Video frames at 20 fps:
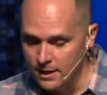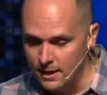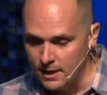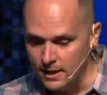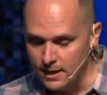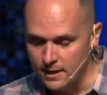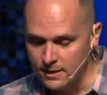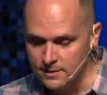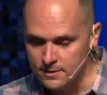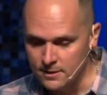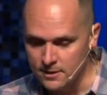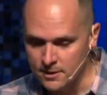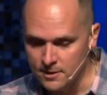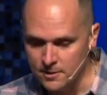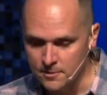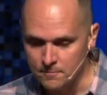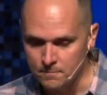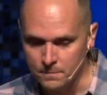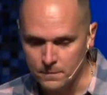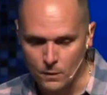And
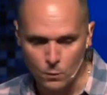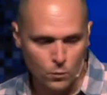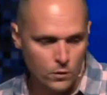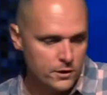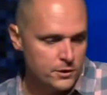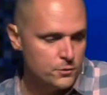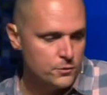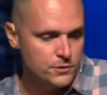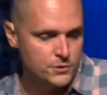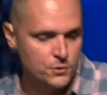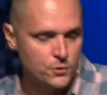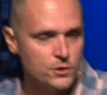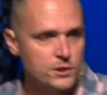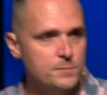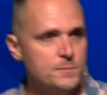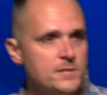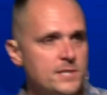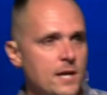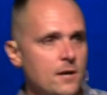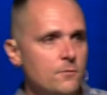um, we're going to do this
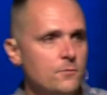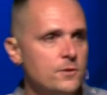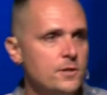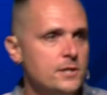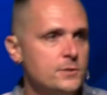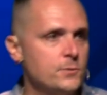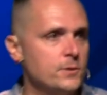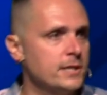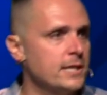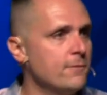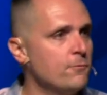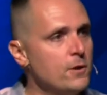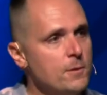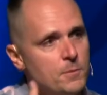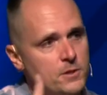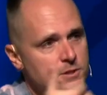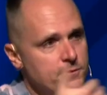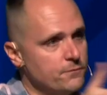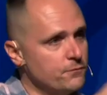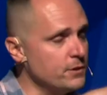Christmas outreach. We're going to give away a
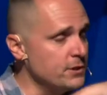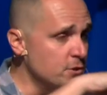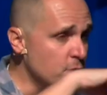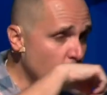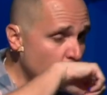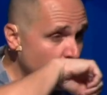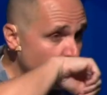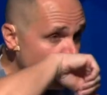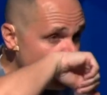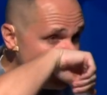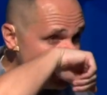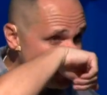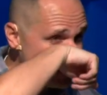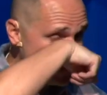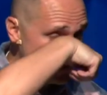bunch of free toys.